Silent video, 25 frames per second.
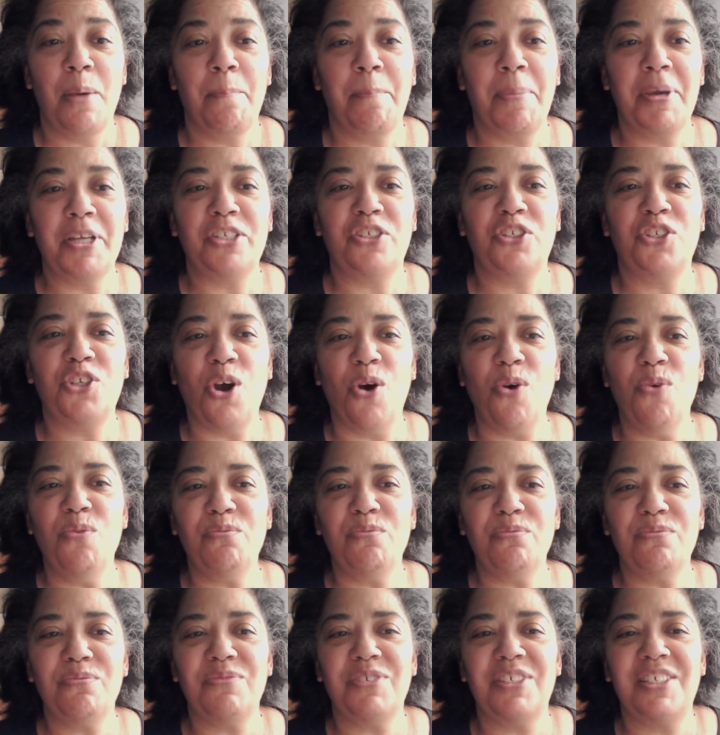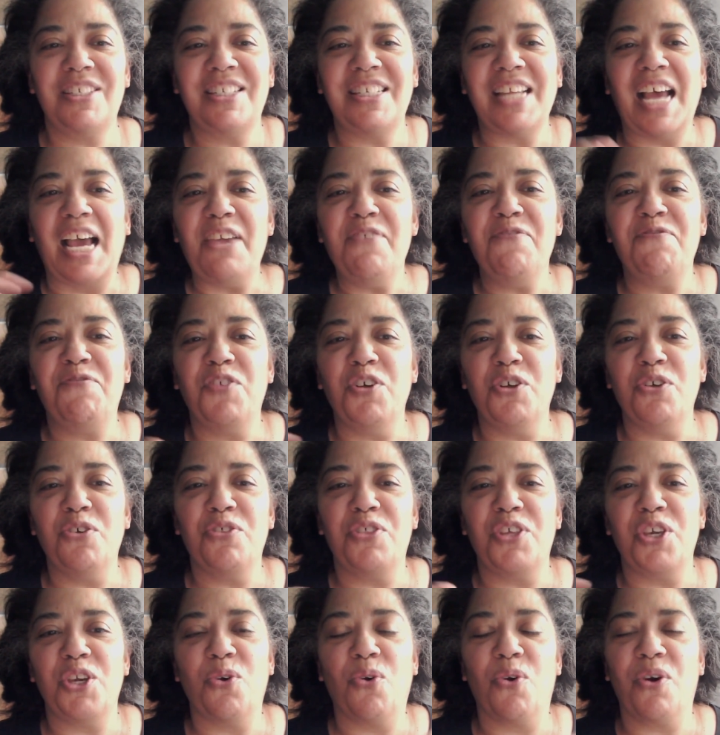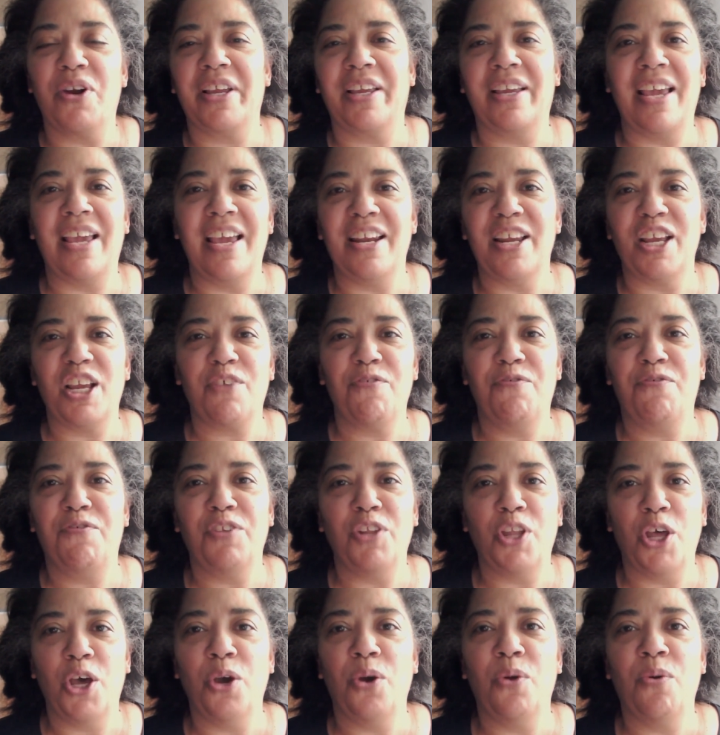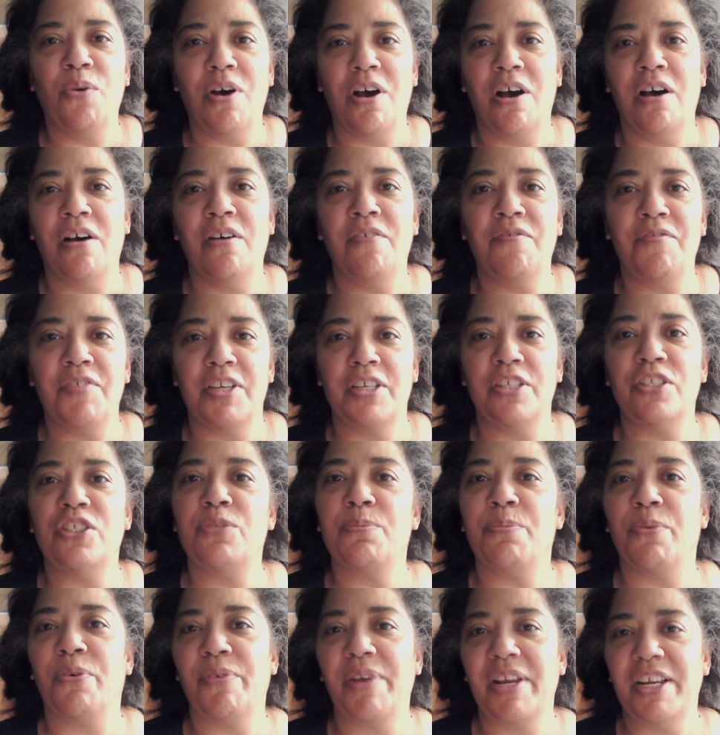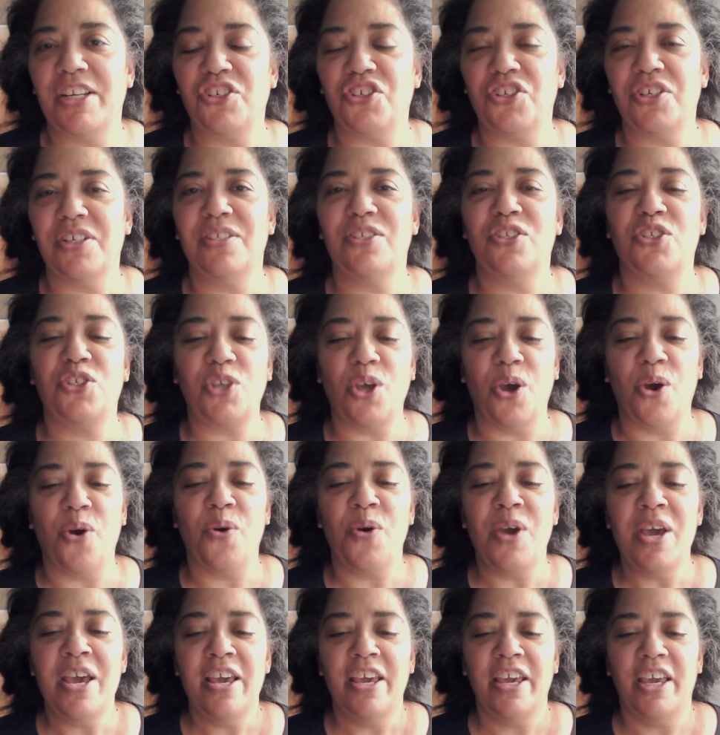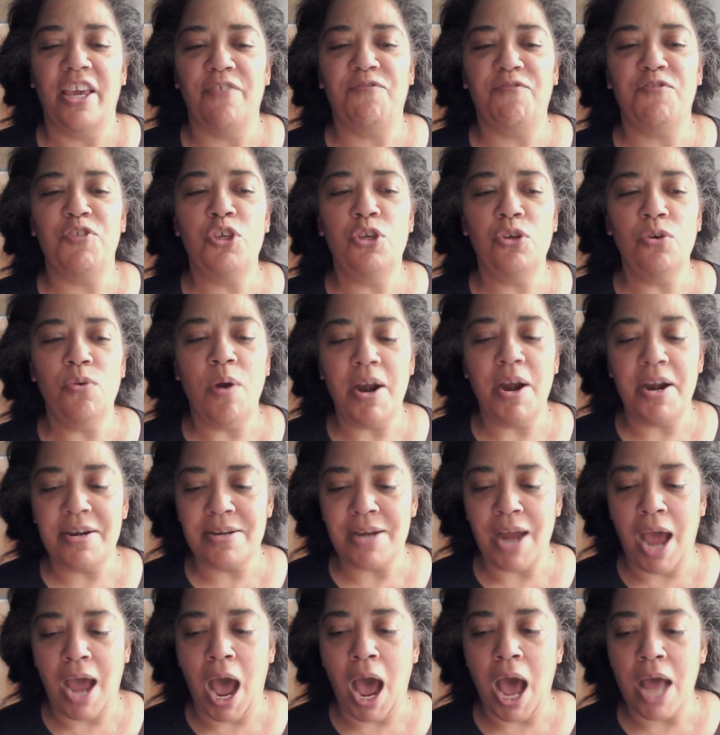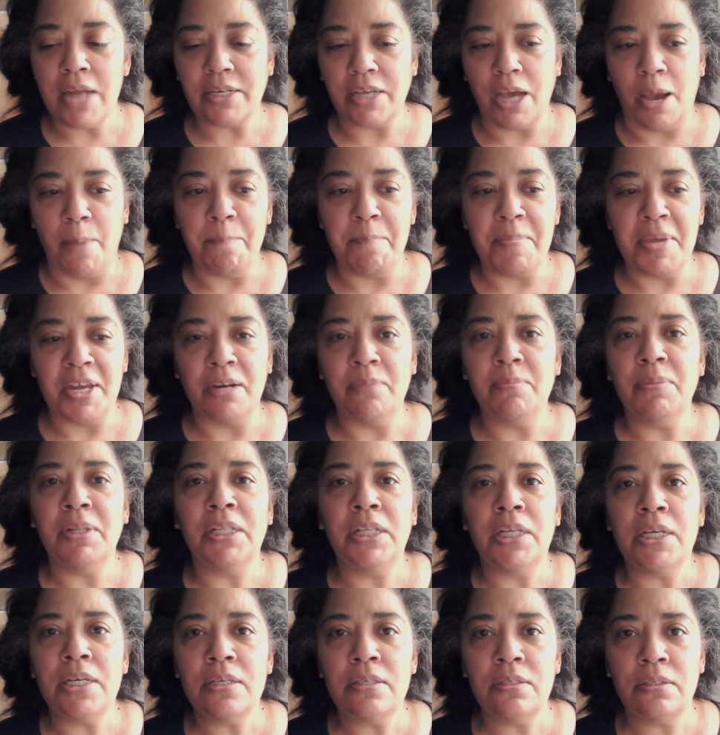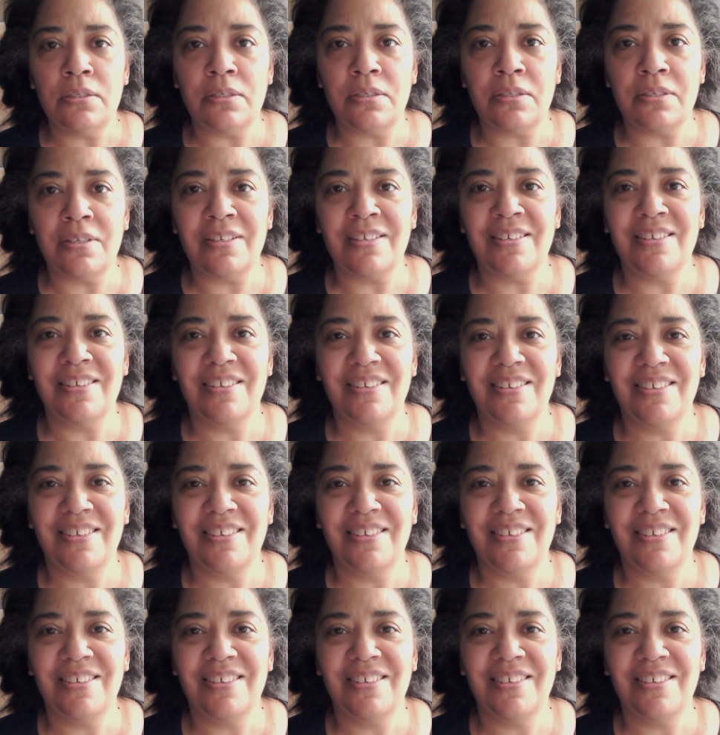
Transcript: but don't stifle the organic flow of inspiration. So if you are not a minimalist,